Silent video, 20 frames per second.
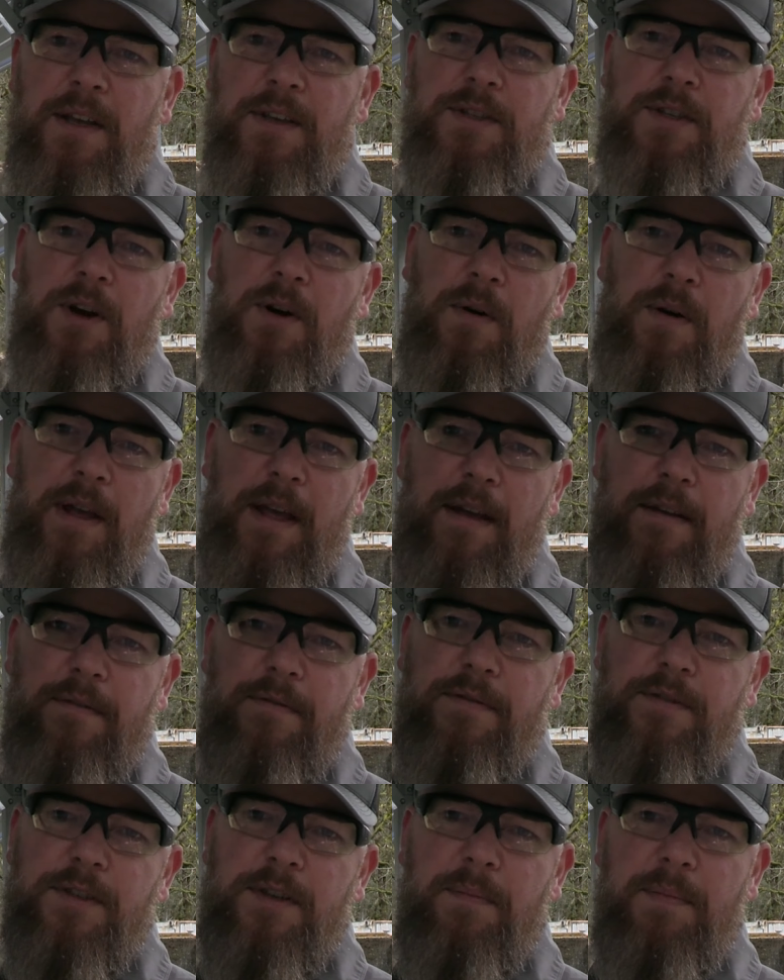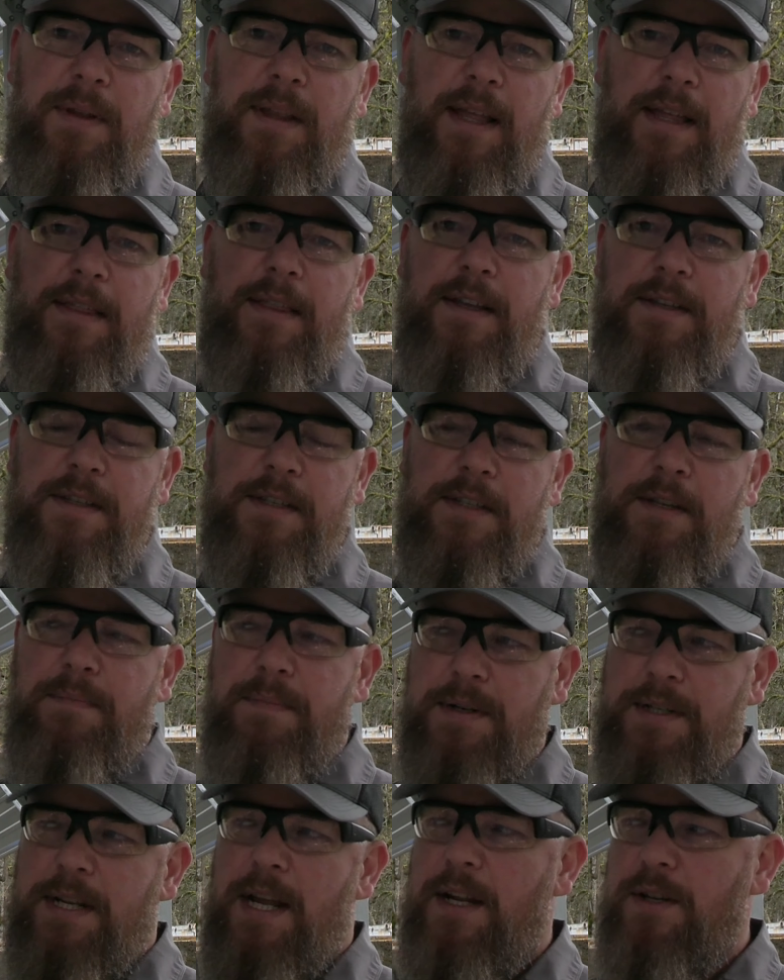So if something like this is a
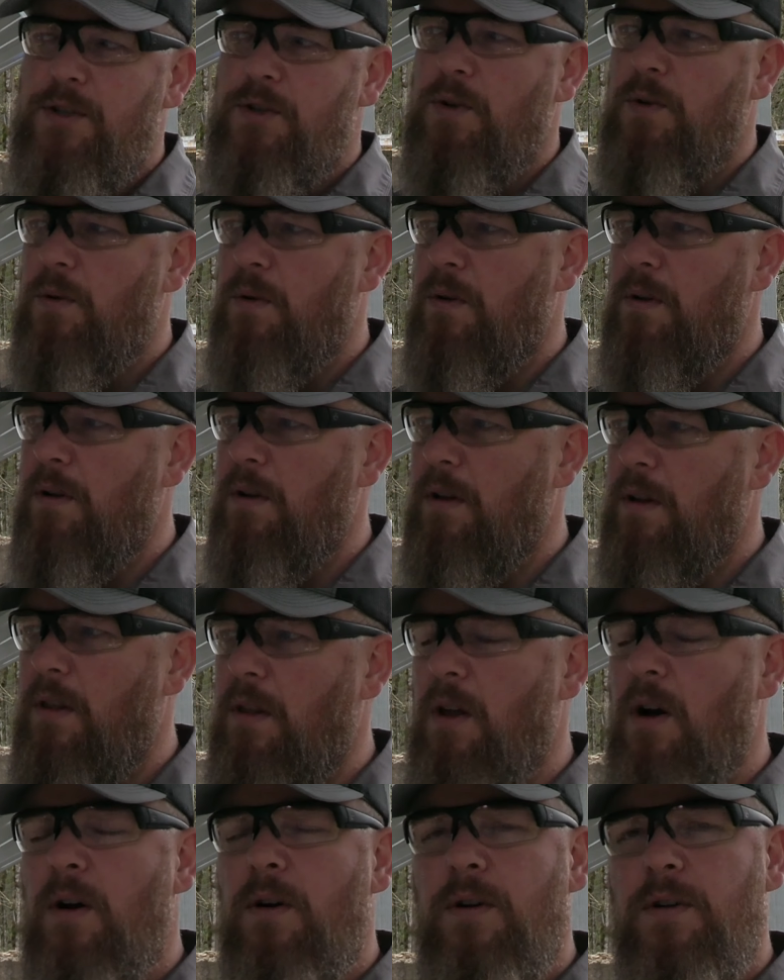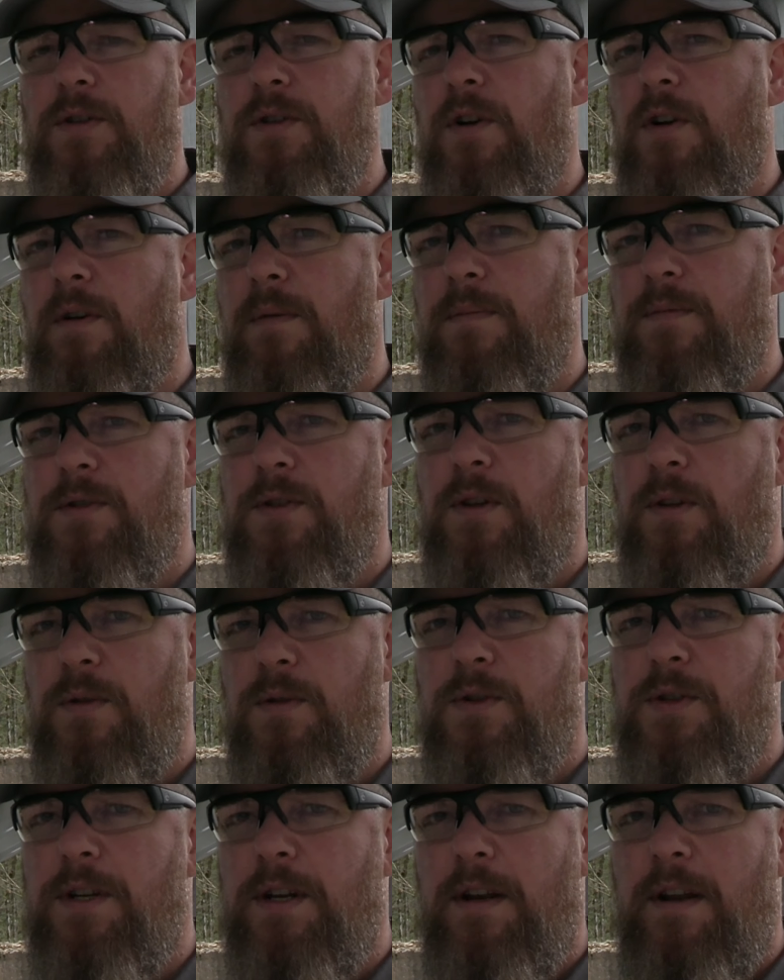potential longer term
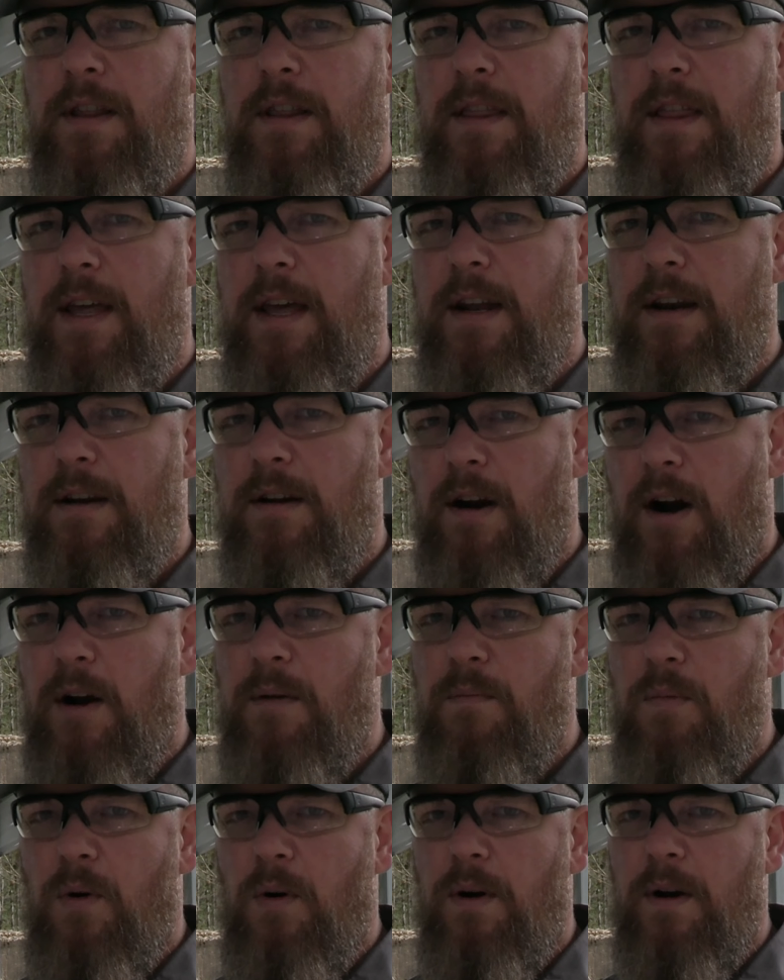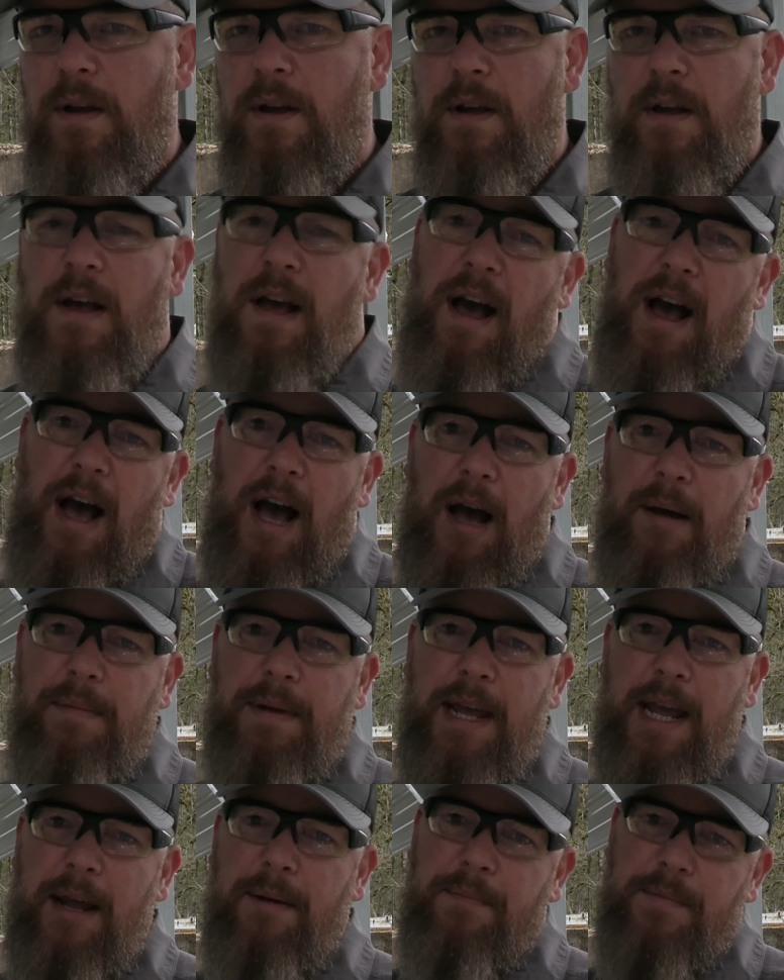solution than cardboard, I'm
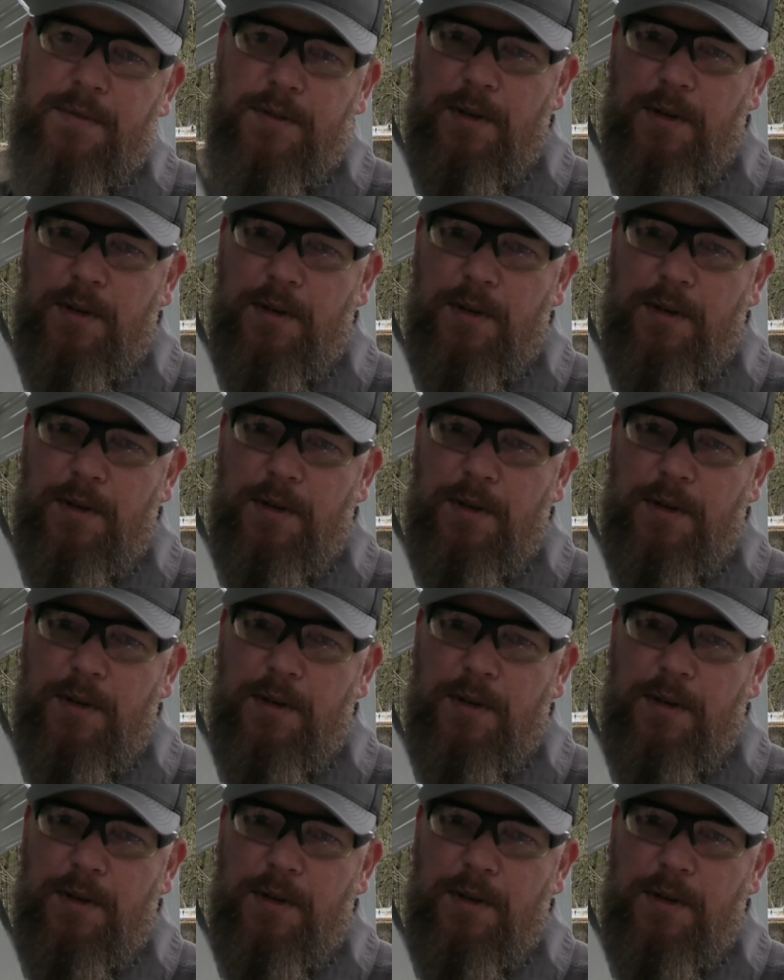game.